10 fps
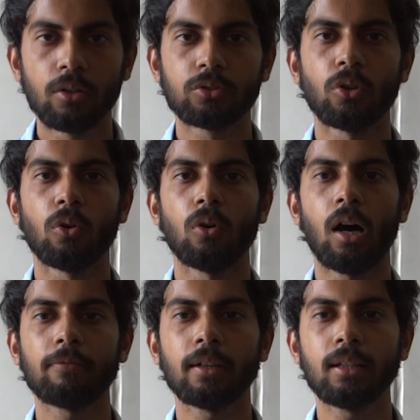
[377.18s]
So
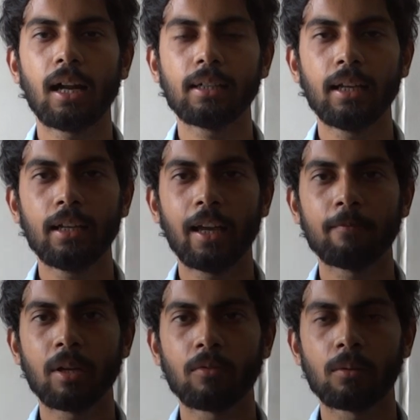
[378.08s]
after that he
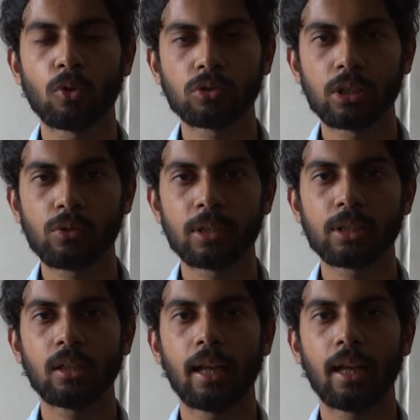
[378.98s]
gave me one more situation,